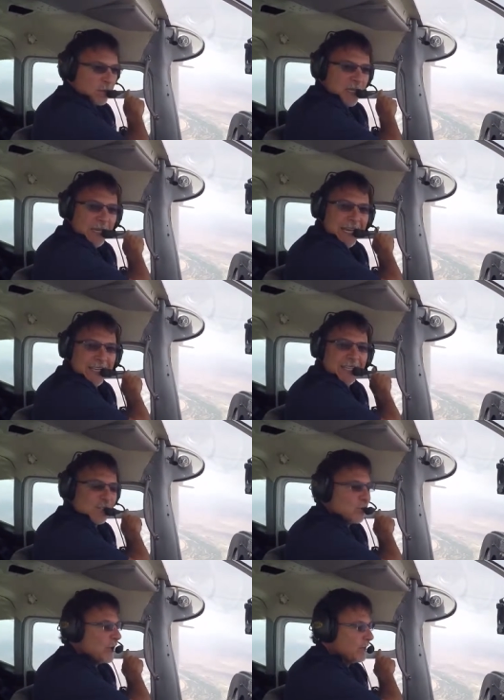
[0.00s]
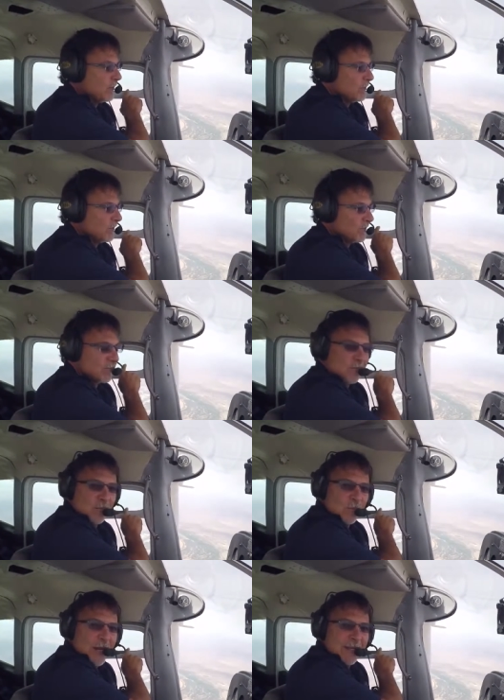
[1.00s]
be a landing strip
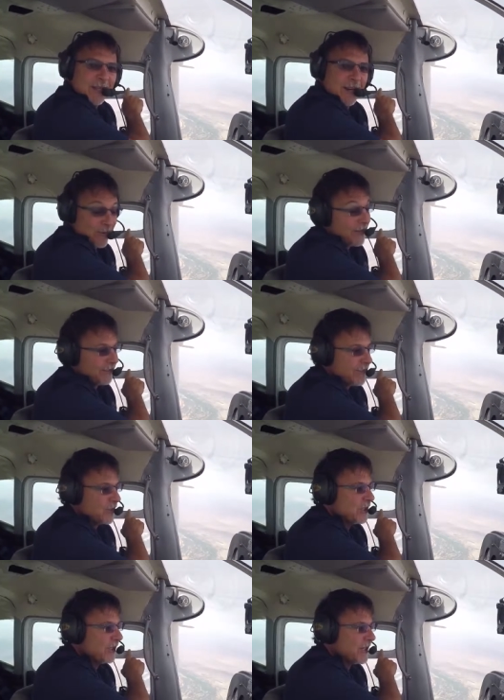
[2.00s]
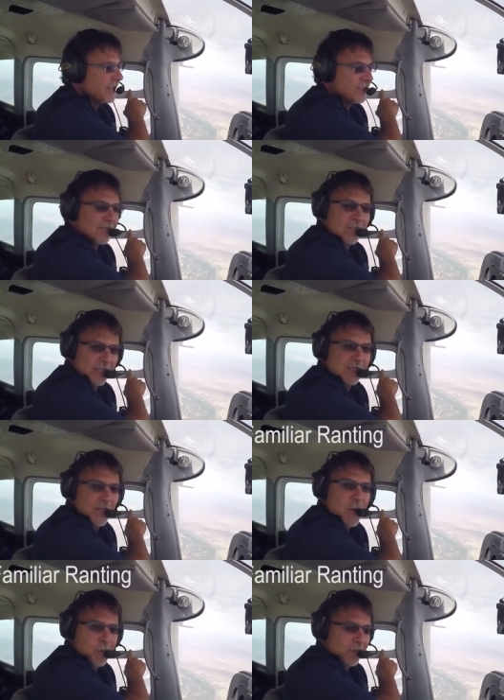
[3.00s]
right there. Well, there still is. Just
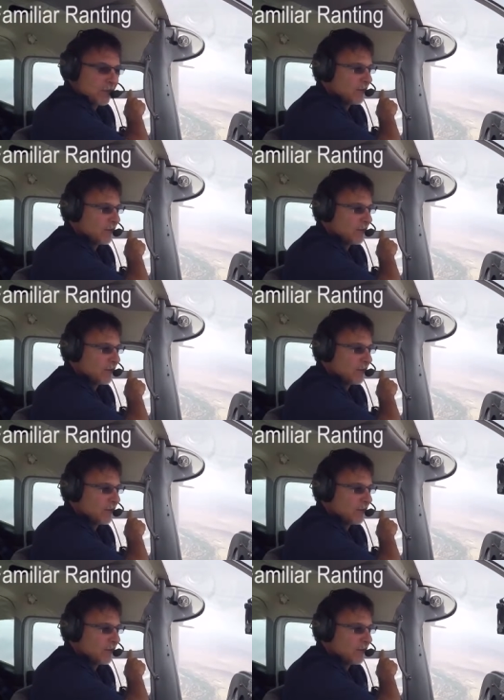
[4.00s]
isn't open.